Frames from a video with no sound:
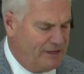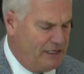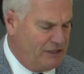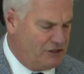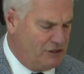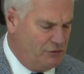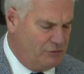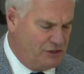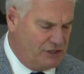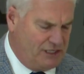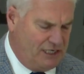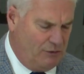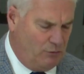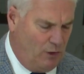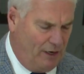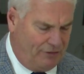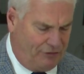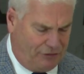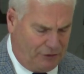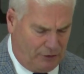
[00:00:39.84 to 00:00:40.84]
these new C
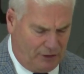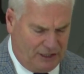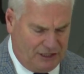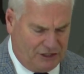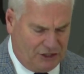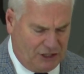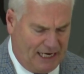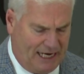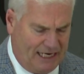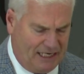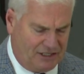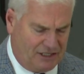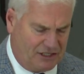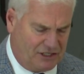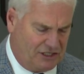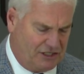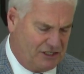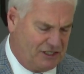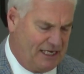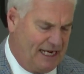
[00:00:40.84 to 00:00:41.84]
130Js
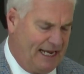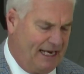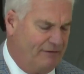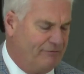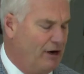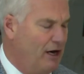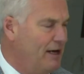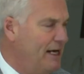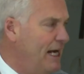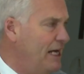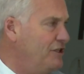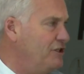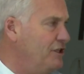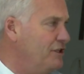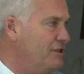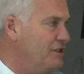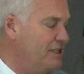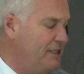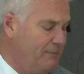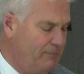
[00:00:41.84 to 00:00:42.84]
is a sign of our
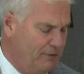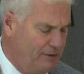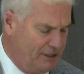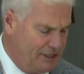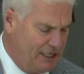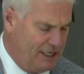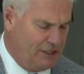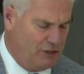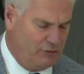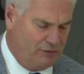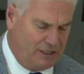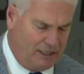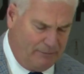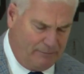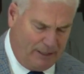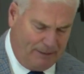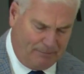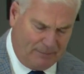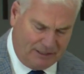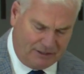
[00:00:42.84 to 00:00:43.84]
nation's continued
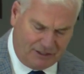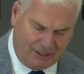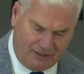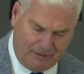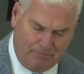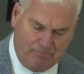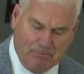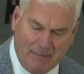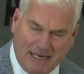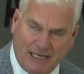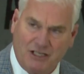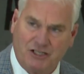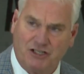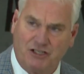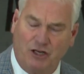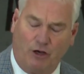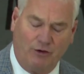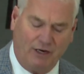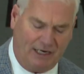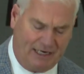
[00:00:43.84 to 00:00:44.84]
commitment to the
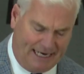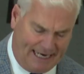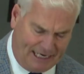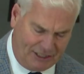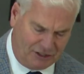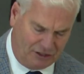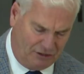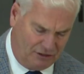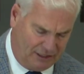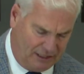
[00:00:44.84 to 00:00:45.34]
Minnesota National